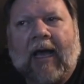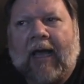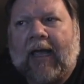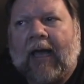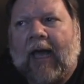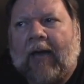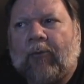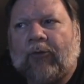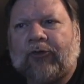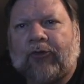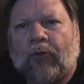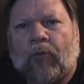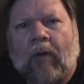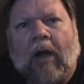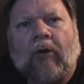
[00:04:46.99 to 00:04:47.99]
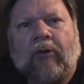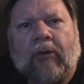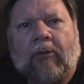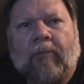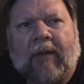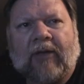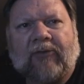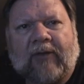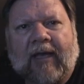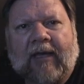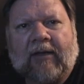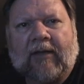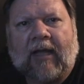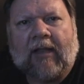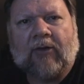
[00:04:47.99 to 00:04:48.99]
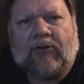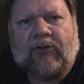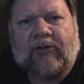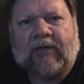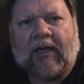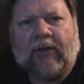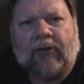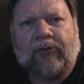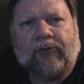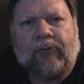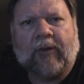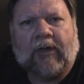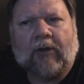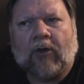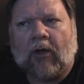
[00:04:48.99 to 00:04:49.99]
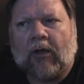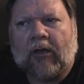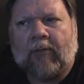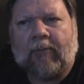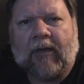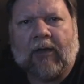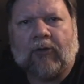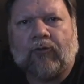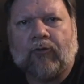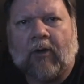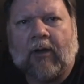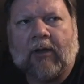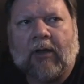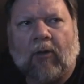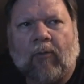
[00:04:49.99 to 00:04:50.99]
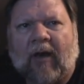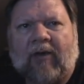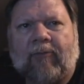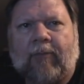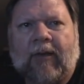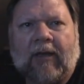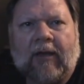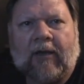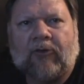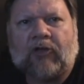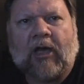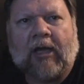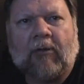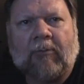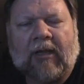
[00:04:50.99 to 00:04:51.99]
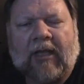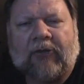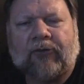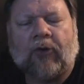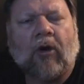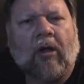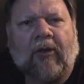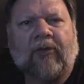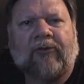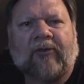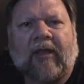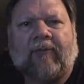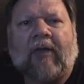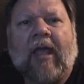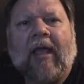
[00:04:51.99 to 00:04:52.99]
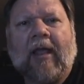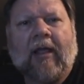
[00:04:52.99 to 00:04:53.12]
I was surrounded by Scientologists on the street calling me a drunk, a wife-beating, child molester, all this stuff.